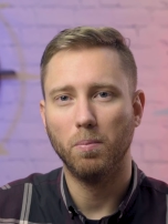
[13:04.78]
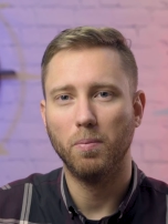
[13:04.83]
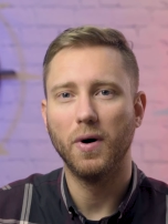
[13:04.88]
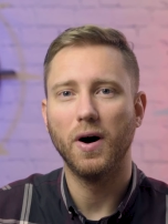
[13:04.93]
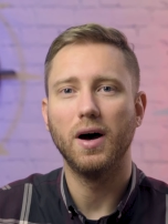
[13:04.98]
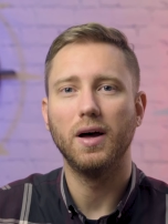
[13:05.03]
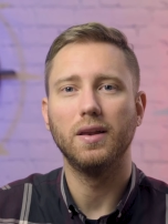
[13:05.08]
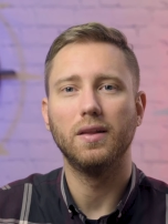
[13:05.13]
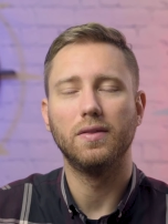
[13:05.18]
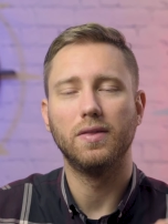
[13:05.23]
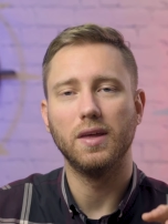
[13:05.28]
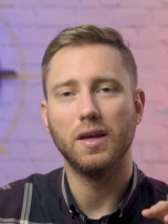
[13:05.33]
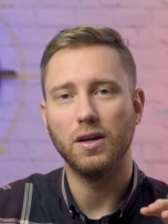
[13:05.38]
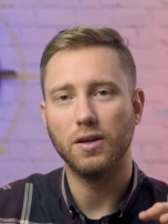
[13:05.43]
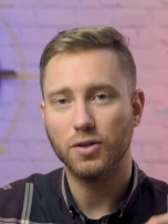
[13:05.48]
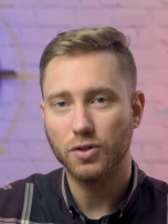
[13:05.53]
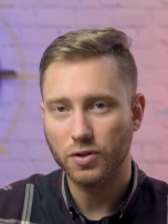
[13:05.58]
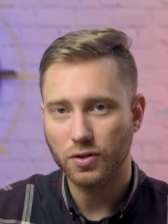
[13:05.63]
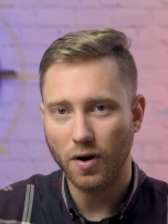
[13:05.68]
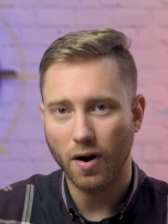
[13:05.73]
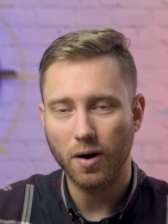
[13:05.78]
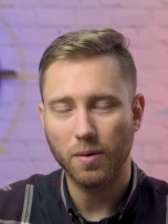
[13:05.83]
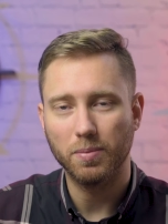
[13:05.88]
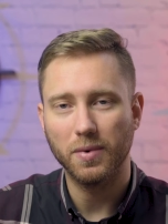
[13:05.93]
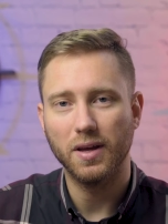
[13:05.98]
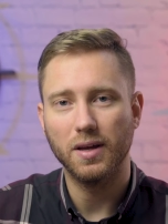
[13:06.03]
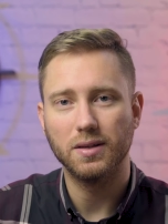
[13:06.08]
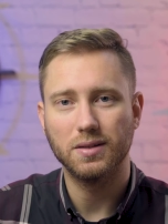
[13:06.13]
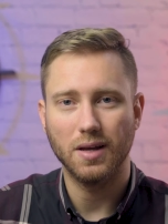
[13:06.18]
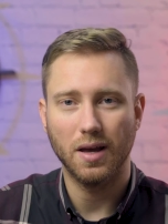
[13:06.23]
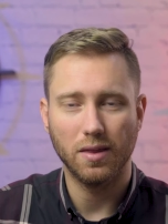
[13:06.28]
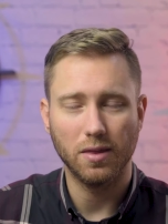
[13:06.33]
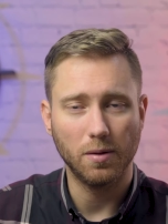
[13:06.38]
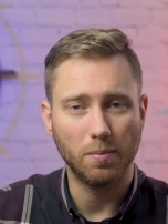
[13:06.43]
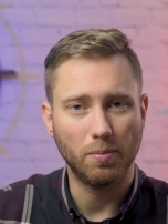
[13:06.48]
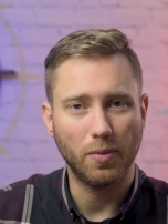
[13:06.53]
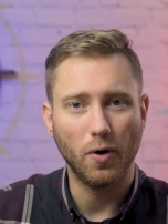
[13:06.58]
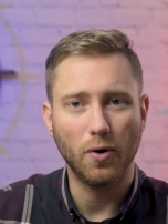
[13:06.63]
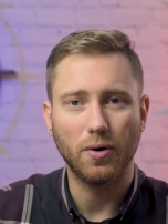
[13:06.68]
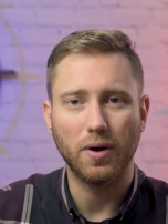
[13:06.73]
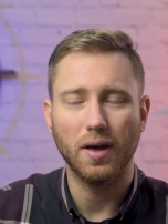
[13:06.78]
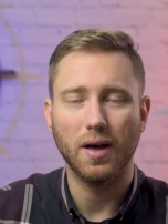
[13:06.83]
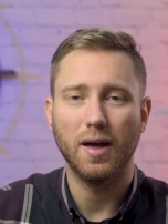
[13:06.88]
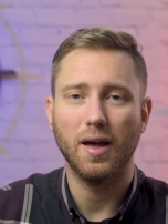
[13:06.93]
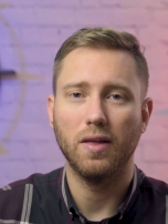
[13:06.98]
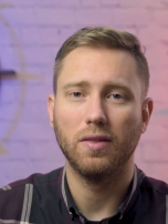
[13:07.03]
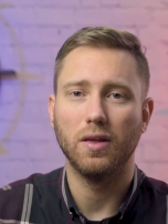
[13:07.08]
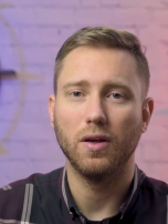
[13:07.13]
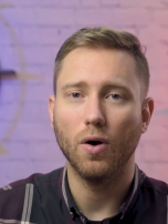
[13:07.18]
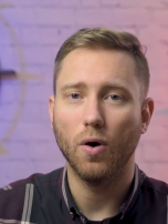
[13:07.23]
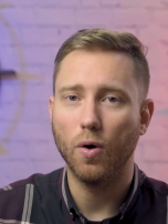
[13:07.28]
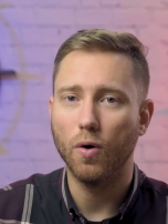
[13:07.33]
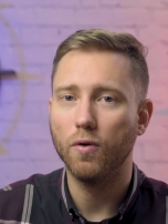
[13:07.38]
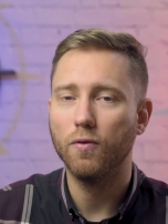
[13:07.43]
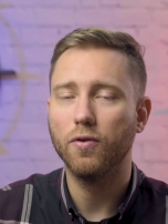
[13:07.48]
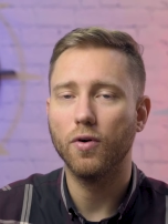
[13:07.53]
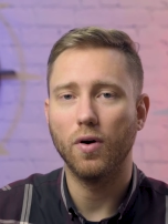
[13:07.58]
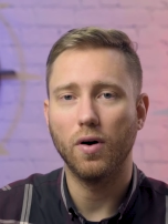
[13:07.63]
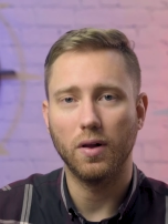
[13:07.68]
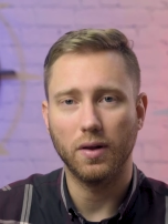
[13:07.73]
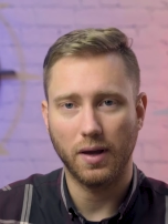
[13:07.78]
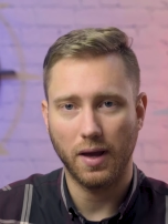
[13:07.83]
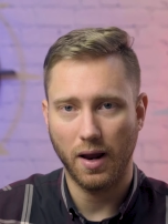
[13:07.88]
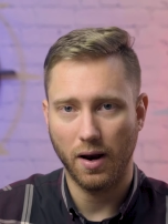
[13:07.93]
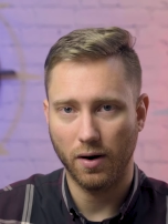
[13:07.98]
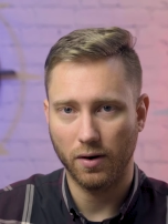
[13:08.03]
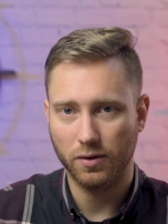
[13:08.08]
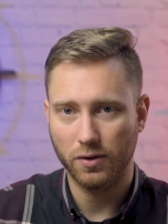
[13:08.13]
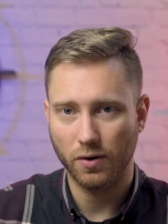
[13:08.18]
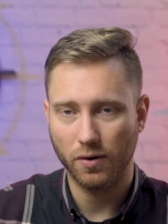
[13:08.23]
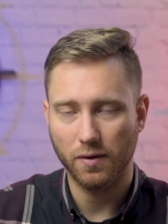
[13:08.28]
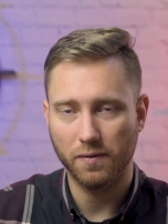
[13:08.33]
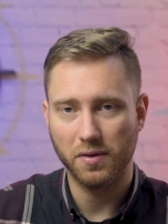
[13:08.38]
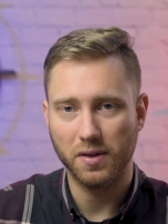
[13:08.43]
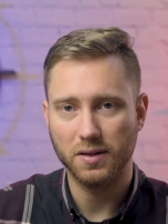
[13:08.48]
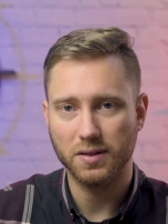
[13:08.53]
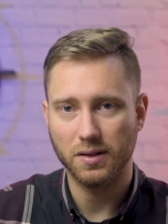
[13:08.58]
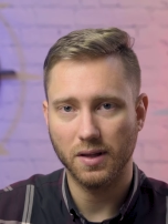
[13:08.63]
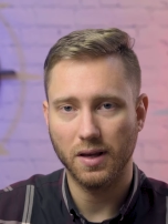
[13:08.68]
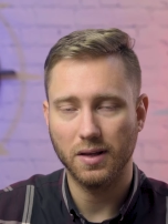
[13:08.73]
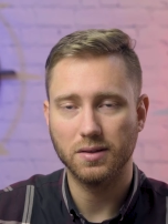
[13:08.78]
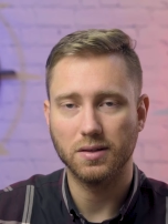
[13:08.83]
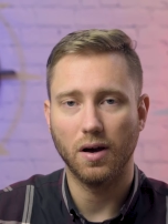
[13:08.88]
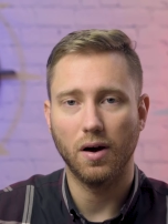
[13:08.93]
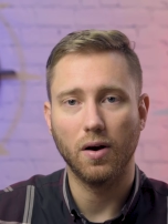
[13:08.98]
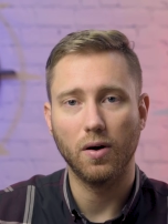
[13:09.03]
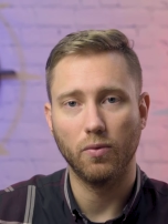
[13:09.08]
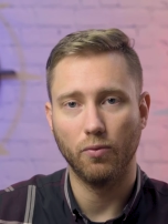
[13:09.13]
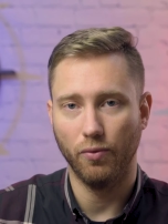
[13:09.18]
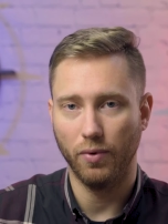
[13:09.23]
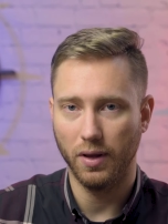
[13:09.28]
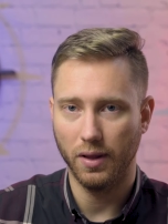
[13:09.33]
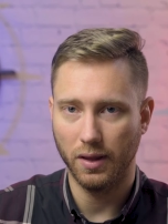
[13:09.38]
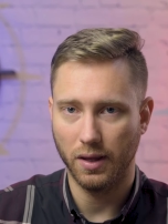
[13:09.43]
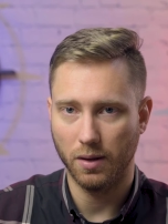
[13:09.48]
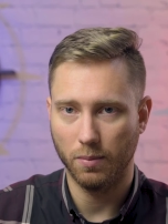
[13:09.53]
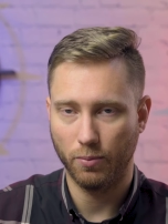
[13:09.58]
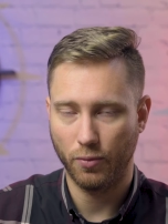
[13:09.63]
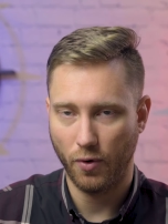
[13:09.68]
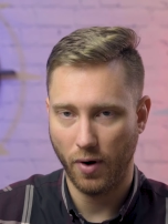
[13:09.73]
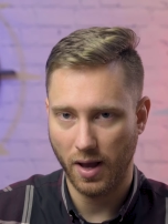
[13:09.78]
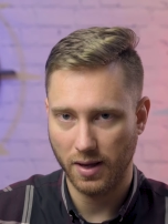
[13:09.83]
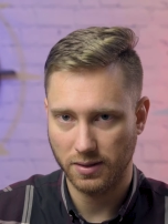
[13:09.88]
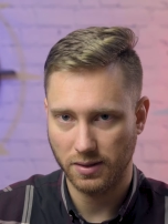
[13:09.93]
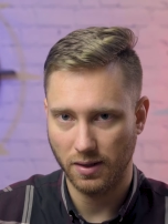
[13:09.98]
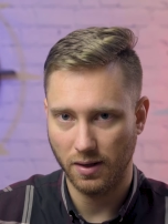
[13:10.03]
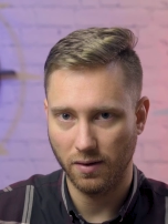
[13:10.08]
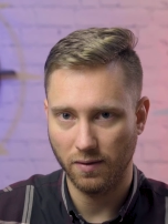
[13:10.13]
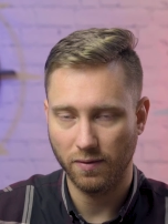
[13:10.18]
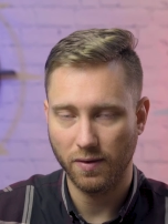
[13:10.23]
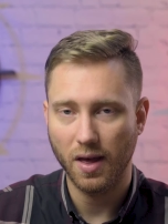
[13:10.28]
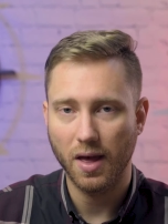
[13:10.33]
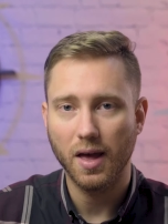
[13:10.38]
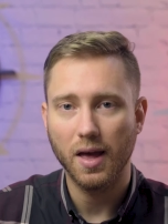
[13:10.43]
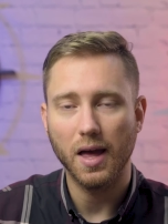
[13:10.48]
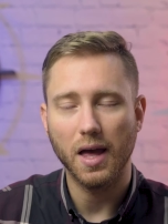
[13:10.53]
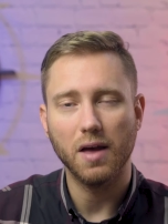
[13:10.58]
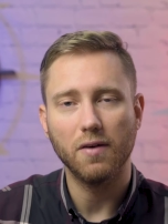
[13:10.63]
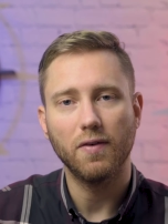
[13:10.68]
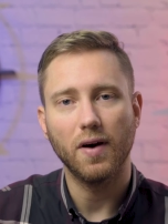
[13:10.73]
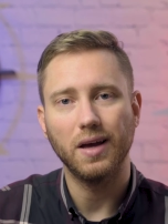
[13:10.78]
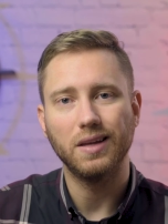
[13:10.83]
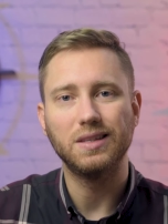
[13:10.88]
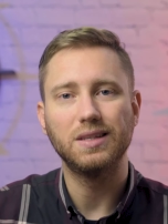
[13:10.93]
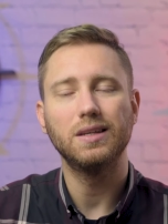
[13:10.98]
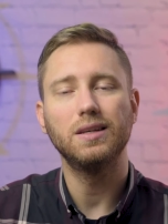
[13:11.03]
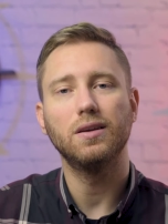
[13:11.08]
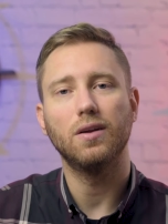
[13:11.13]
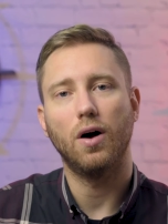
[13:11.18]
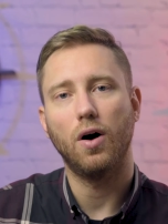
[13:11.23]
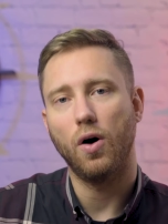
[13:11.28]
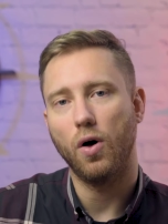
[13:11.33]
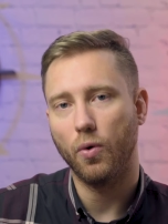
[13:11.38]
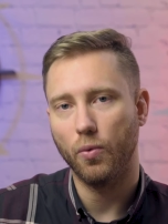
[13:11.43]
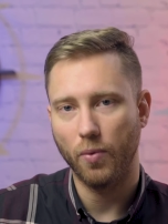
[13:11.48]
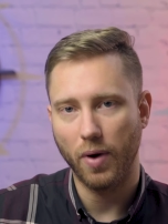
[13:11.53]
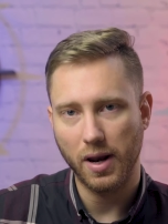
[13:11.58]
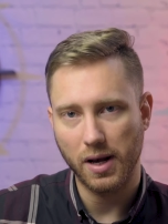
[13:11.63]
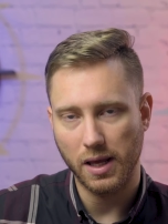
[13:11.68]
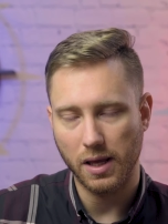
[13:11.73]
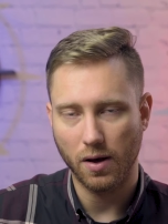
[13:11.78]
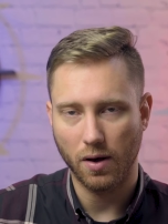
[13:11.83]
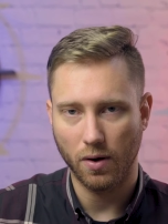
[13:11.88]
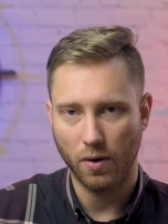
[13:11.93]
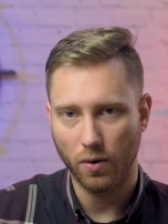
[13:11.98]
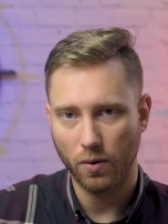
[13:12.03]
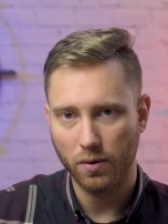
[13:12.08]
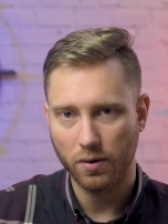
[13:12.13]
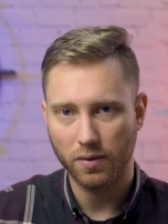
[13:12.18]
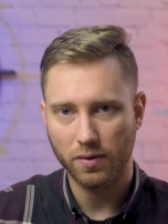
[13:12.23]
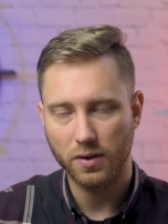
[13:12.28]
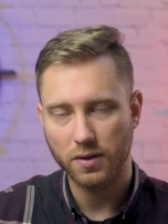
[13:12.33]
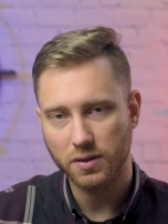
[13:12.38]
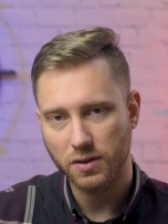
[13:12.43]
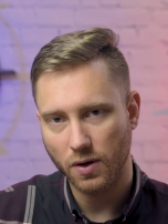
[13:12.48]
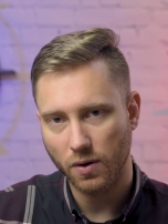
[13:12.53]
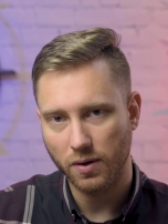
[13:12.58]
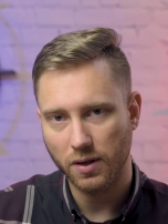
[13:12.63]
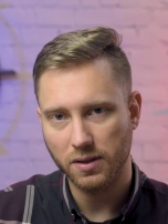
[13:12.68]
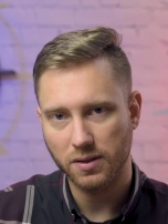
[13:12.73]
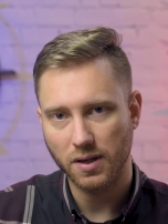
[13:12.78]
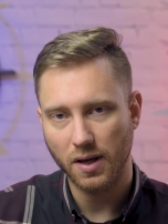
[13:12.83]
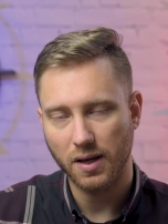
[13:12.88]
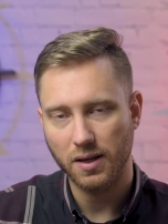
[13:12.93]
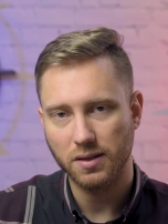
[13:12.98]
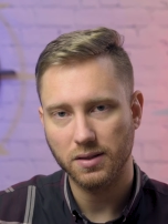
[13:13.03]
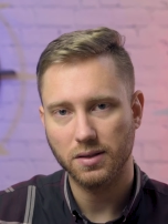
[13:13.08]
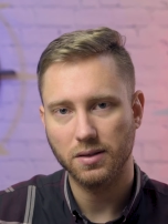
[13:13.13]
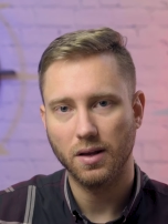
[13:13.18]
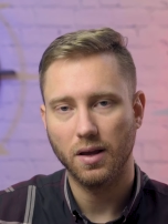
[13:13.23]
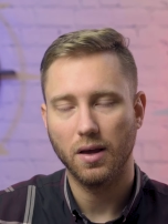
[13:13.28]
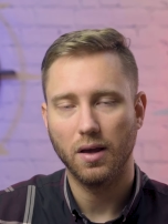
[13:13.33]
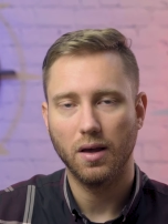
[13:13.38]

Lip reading: but the sharpness and the bokeh and the overall character of this lens are really impressive. If I didn't already own the Sony Zeiss